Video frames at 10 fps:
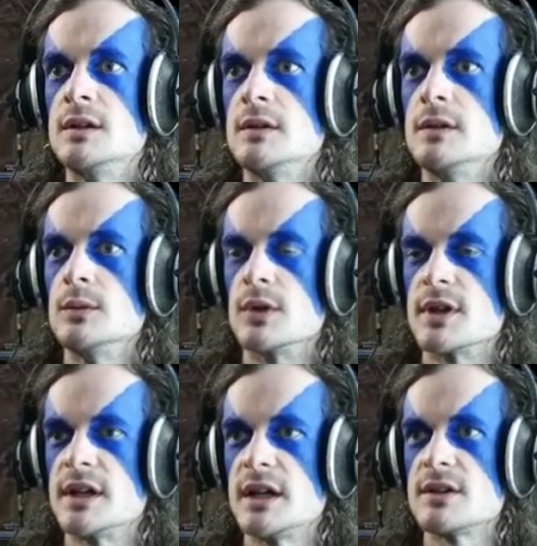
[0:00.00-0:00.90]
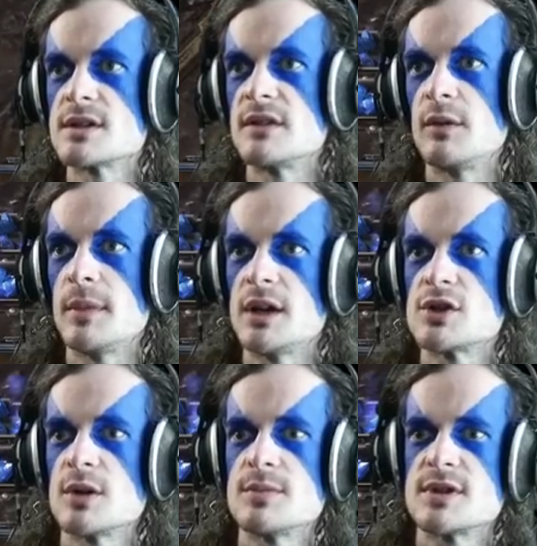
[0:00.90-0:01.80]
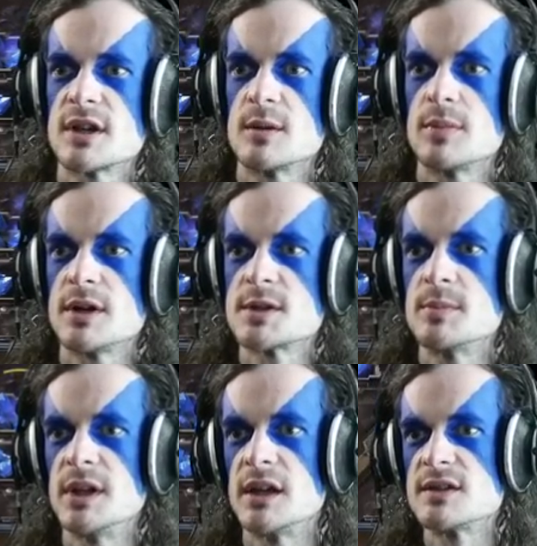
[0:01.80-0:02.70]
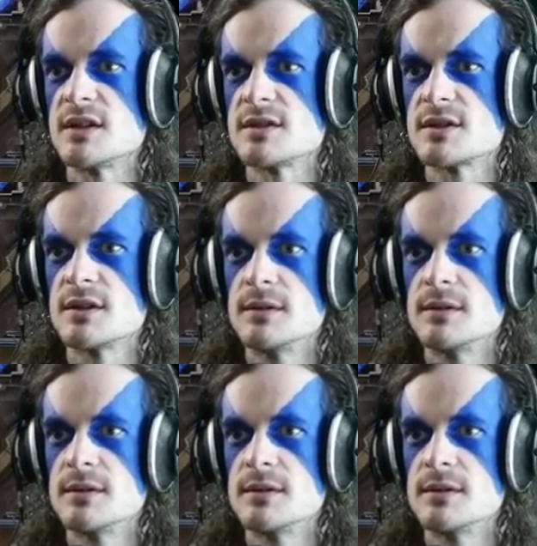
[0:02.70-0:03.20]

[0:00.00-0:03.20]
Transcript: One of the highest level matchups that can possibly exist.